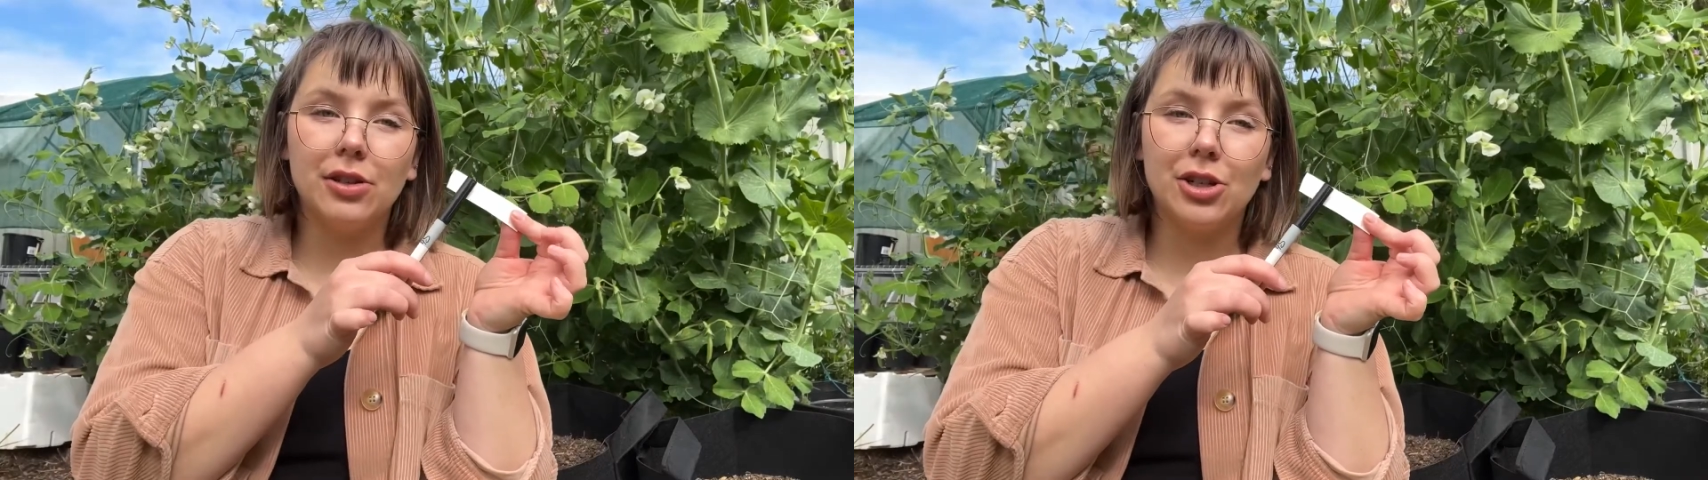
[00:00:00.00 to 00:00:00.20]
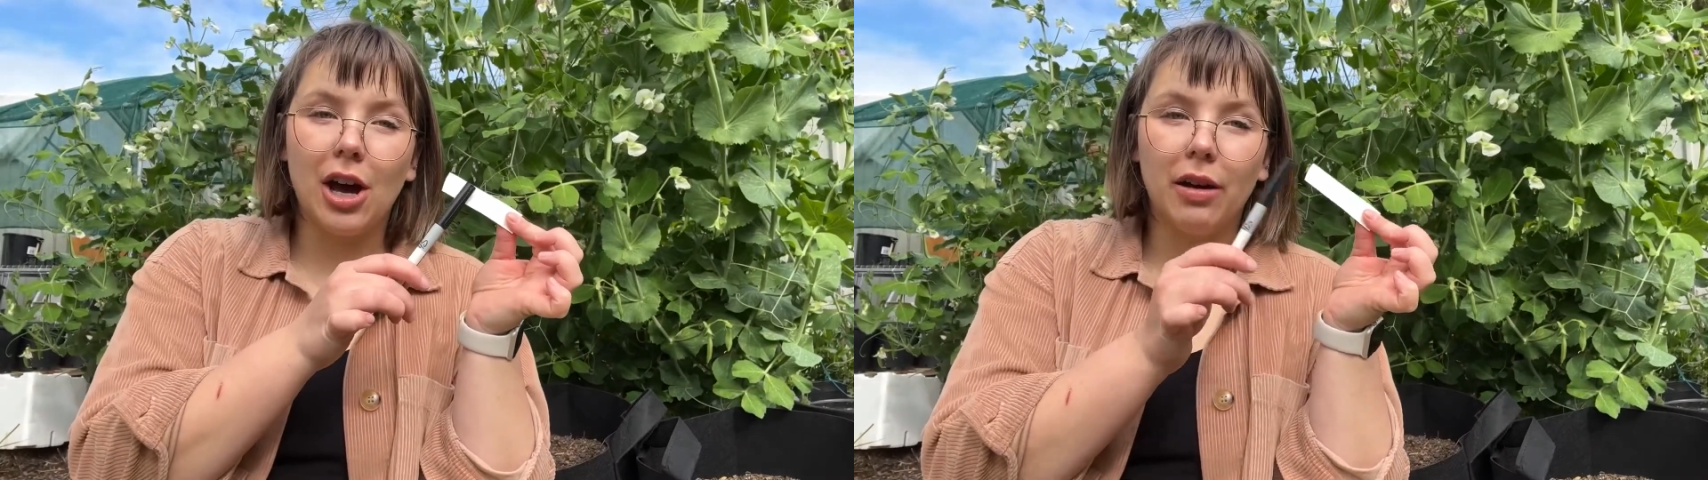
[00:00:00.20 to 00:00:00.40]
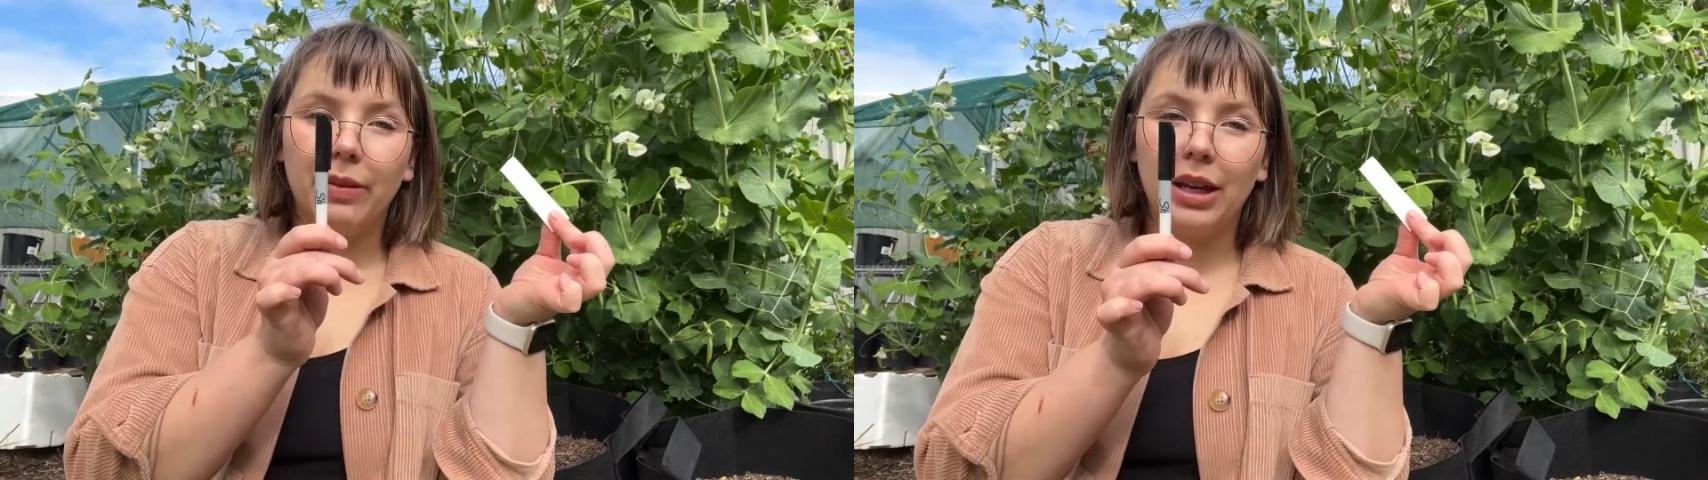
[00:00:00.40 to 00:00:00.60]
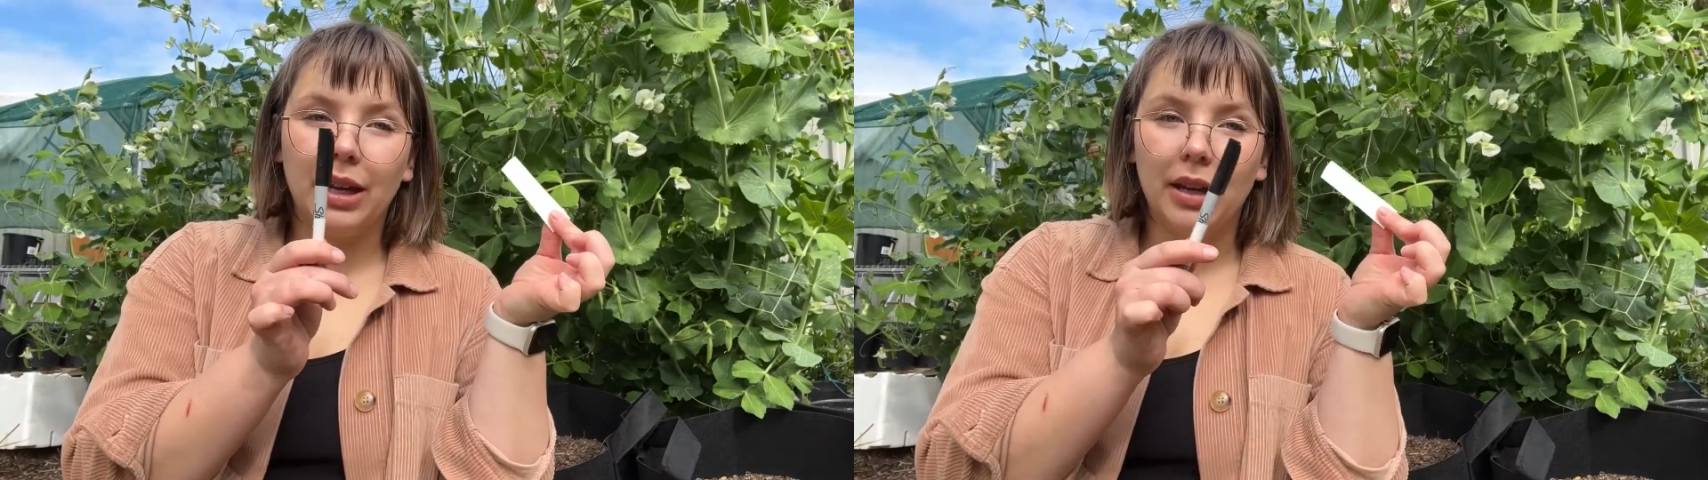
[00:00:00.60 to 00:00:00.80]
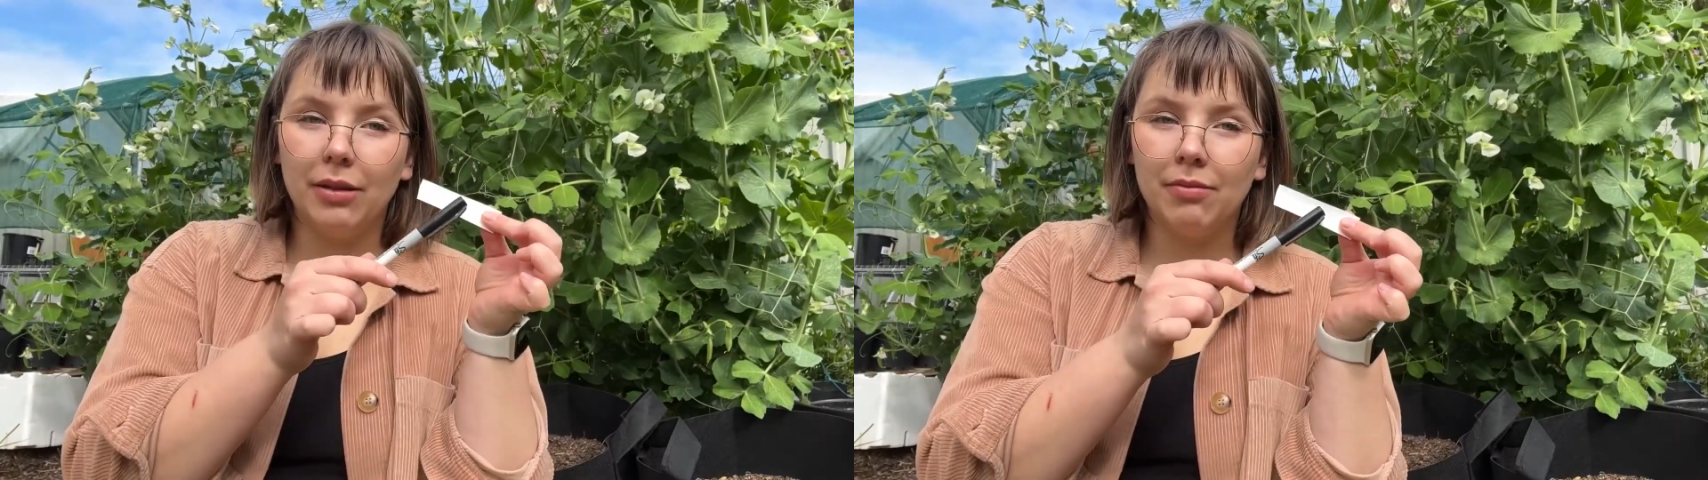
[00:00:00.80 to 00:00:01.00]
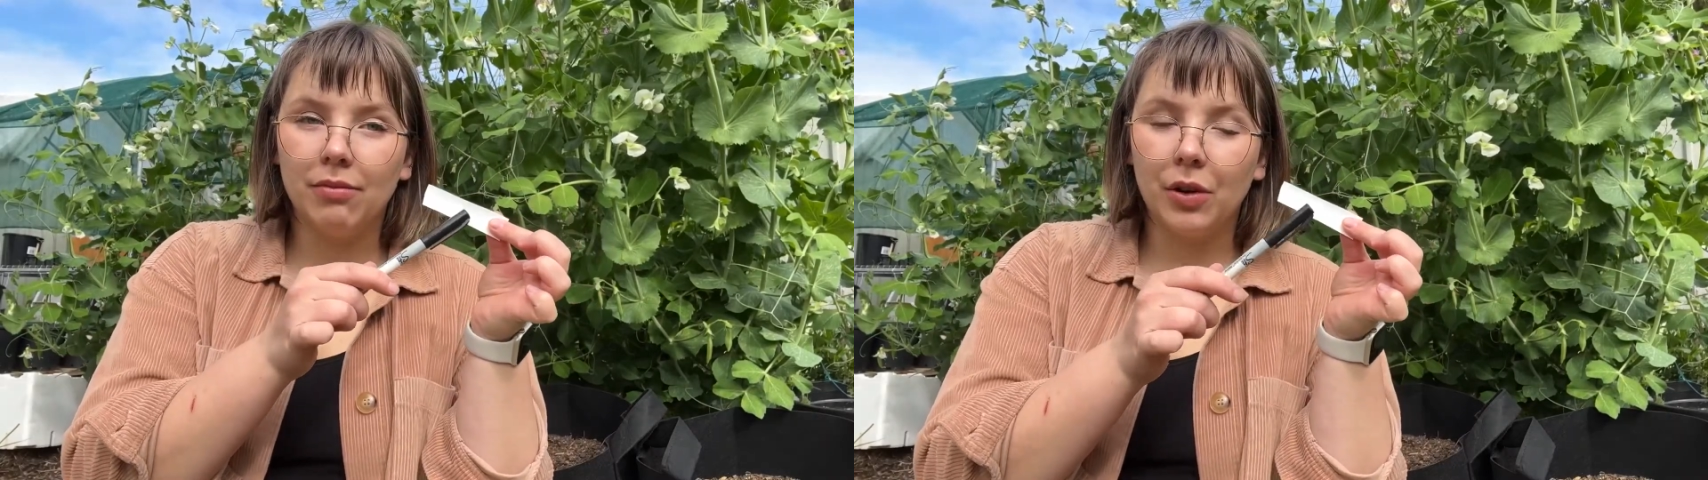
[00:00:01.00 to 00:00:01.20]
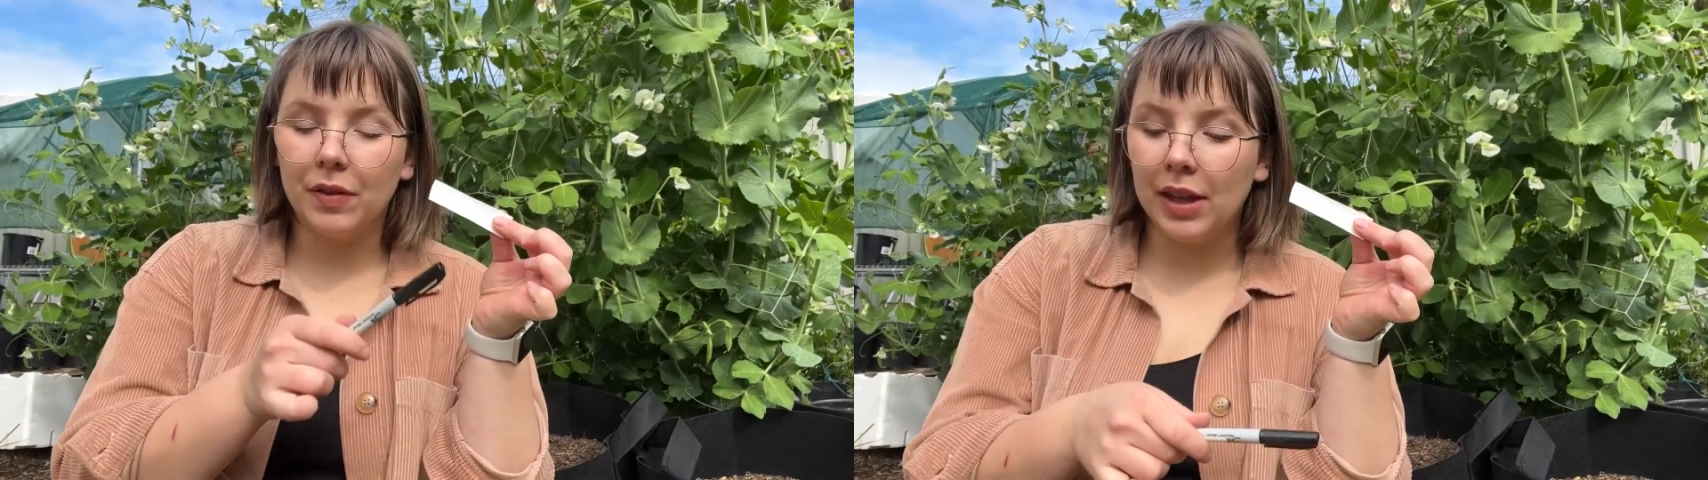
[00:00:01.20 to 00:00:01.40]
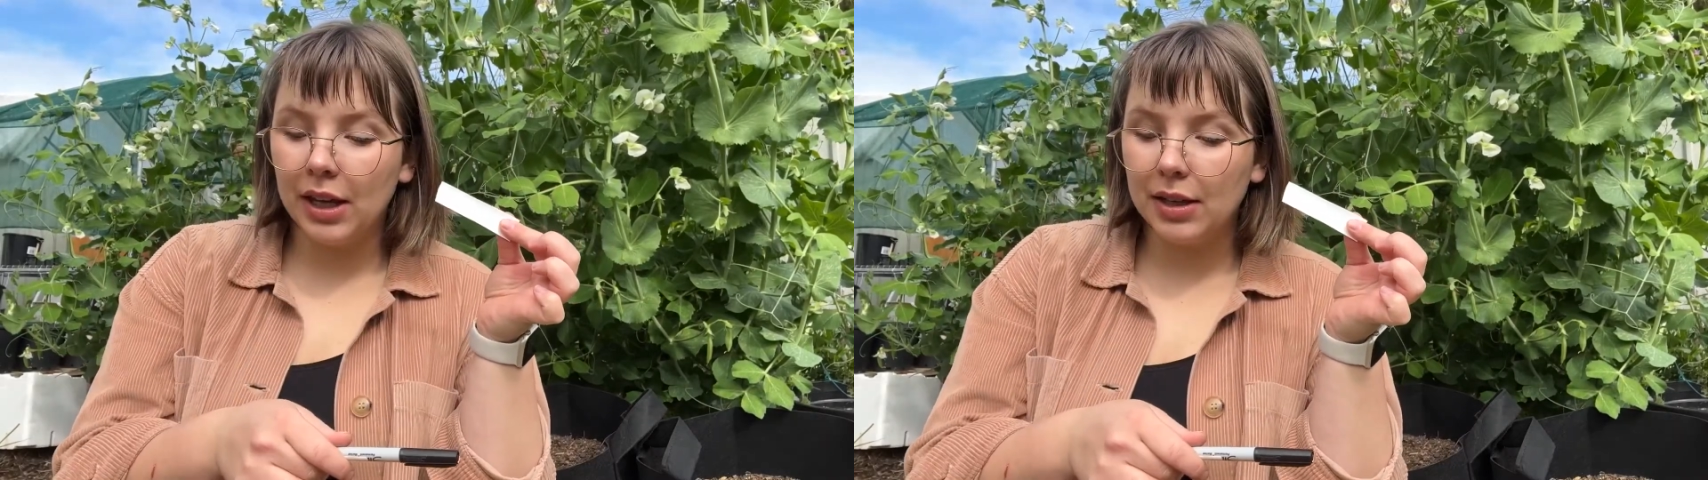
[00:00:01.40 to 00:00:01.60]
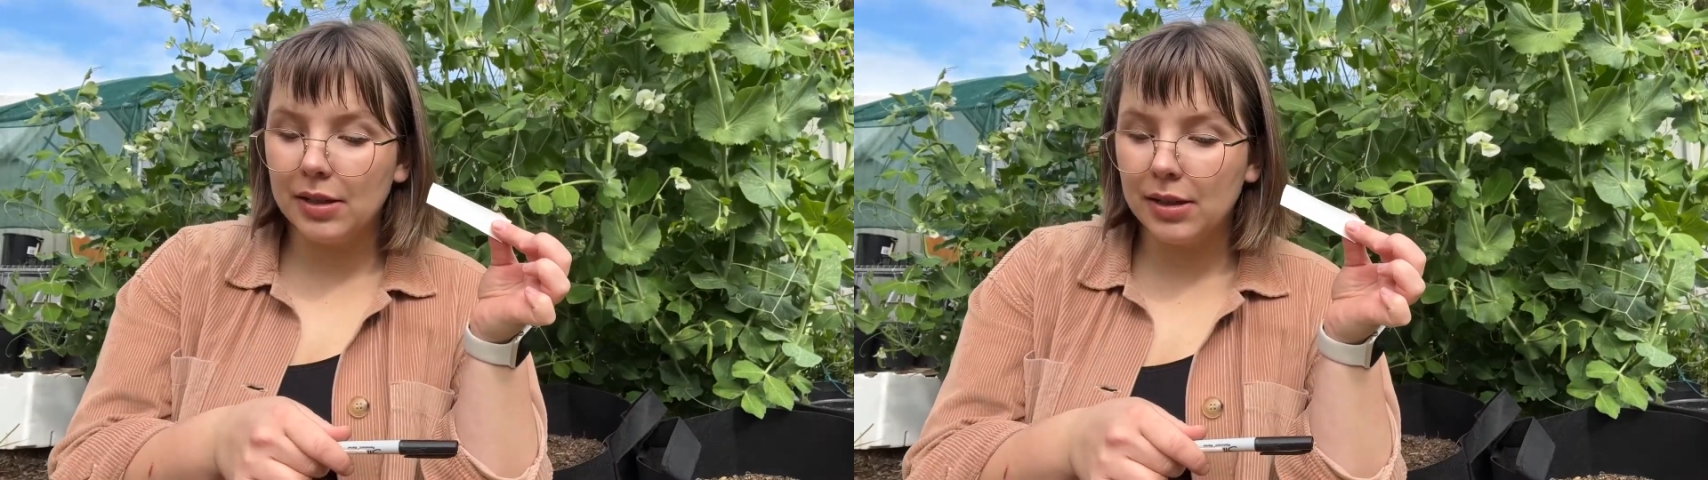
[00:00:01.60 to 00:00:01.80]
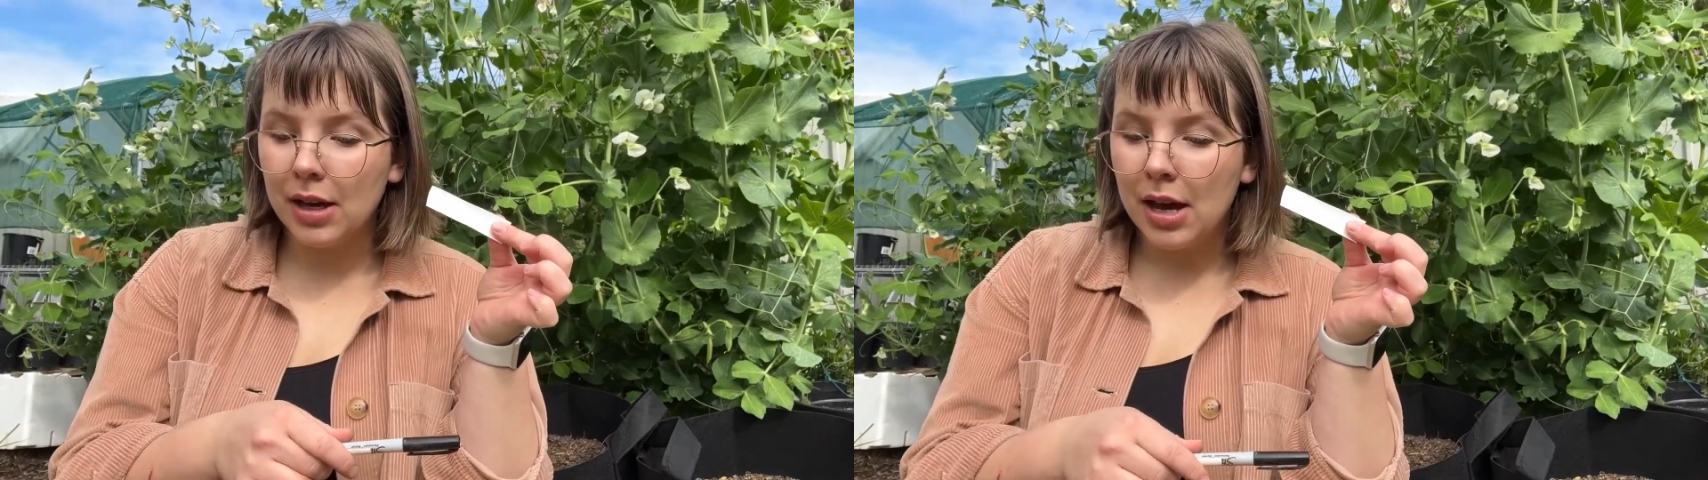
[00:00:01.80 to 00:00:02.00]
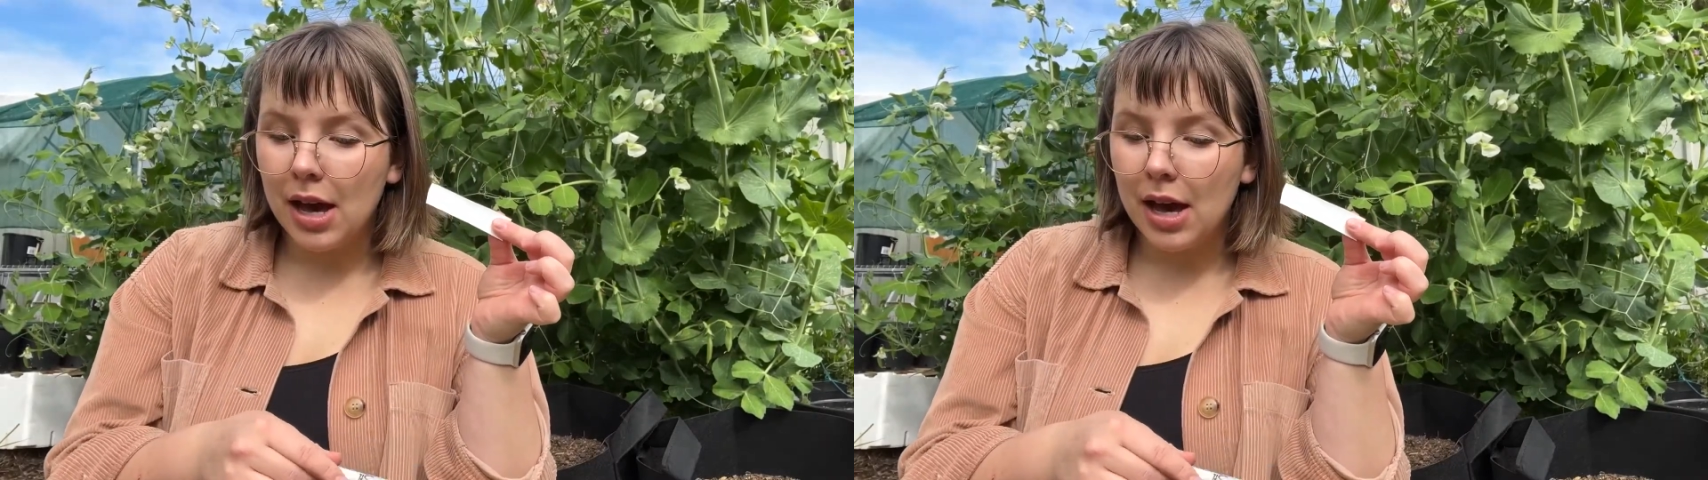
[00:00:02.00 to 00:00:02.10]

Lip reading: Sharpie on these,